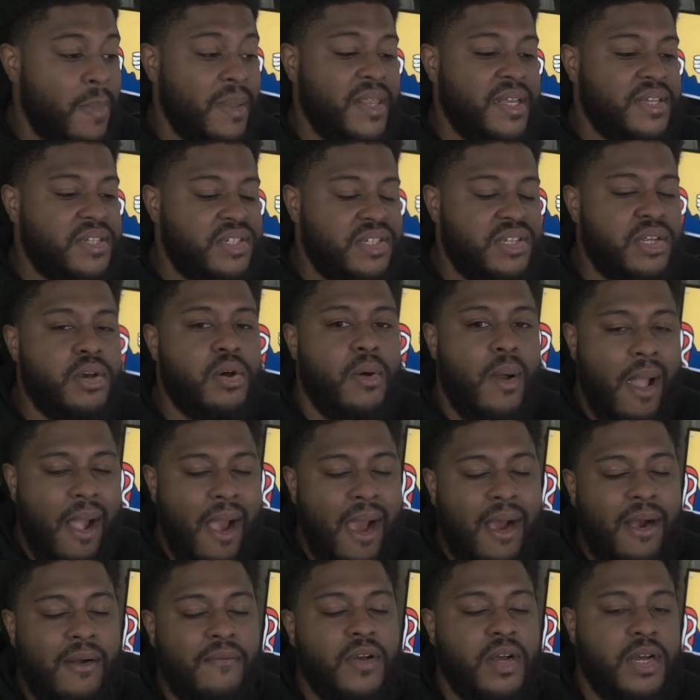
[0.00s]
but they still
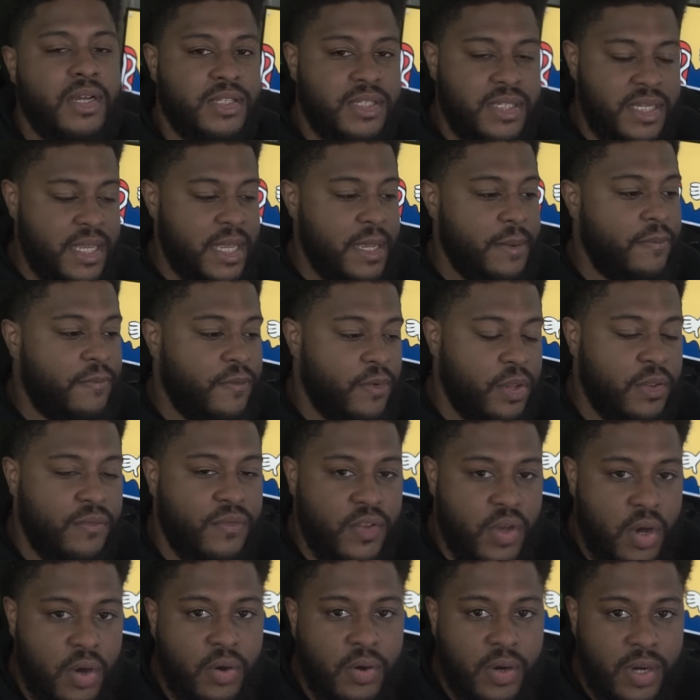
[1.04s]
have a team full
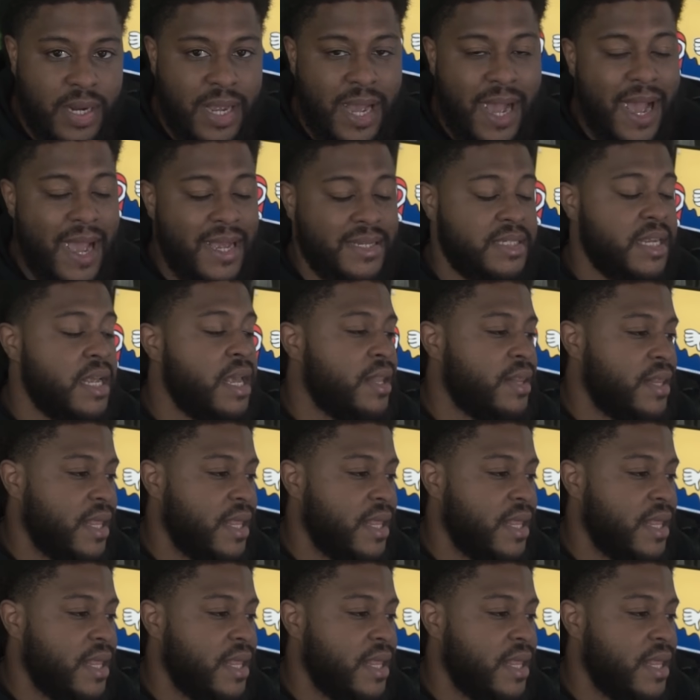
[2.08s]
of younger guys.